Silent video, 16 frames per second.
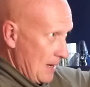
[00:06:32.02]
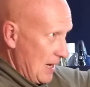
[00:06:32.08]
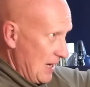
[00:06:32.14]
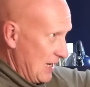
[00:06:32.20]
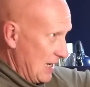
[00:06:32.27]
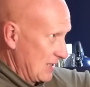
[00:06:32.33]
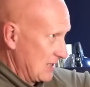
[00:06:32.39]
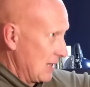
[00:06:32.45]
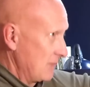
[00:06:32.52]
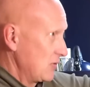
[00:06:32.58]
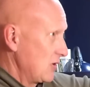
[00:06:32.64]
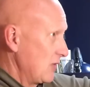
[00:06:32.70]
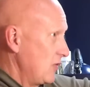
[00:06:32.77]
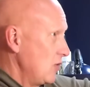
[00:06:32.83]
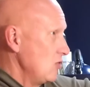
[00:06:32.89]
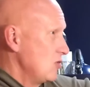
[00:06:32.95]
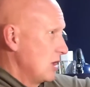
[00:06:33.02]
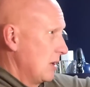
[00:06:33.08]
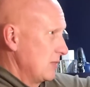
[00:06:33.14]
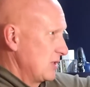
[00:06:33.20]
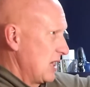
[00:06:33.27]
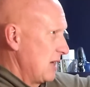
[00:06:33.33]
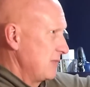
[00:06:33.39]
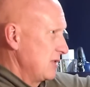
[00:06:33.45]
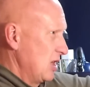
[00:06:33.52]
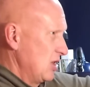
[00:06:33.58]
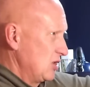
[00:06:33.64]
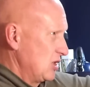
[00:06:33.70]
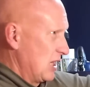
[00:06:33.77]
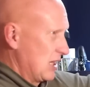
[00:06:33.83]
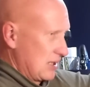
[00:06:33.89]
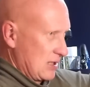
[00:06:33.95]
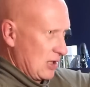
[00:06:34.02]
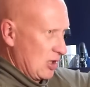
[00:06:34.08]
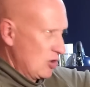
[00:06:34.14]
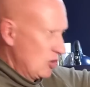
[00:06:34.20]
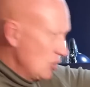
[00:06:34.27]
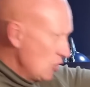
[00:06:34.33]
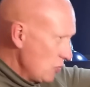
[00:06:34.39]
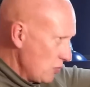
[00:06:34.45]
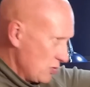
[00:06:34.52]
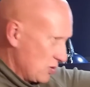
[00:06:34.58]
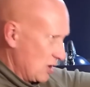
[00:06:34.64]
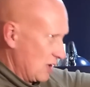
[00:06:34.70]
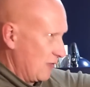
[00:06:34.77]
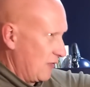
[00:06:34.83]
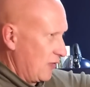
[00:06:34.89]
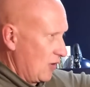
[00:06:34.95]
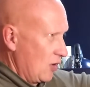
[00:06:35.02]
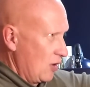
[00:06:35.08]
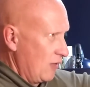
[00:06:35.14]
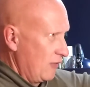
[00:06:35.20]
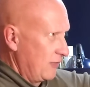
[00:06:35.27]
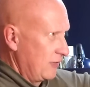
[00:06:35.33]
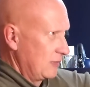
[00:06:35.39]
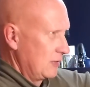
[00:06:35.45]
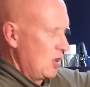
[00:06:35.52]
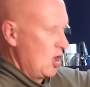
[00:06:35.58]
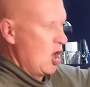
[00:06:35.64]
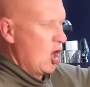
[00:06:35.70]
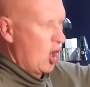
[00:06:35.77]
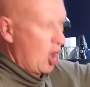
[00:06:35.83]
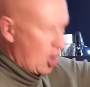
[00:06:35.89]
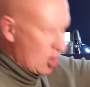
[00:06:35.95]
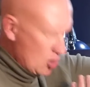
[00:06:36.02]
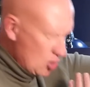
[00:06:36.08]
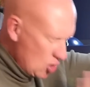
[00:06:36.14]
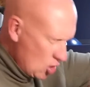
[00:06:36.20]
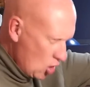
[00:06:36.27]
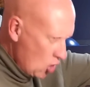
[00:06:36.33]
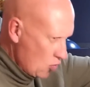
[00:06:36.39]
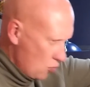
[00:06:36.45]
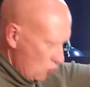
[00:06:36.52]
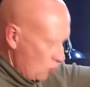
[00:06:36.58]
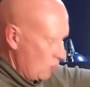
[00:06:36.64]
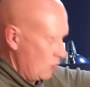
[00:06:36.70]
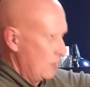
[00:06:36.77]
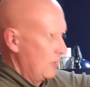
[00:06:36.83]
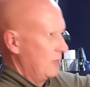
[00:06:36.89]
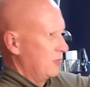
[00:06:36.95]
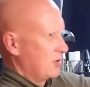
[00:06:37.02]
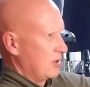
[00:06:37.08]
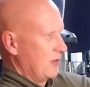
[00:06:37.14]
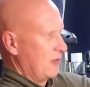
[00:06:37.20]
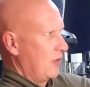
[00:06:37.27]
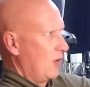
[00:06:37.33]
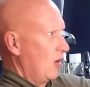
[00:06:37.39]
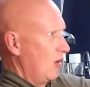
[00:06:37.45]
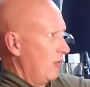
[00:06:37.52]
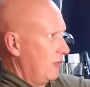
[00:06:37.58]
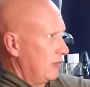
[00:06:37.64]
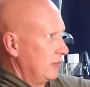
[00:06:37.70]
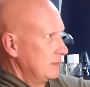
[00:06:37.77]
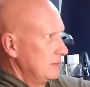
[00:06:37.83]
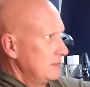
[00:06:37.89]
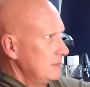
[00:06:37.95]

And that's happened a few times. That happened to a duck. I knew it was going to fly off. I knew it was going to fly off.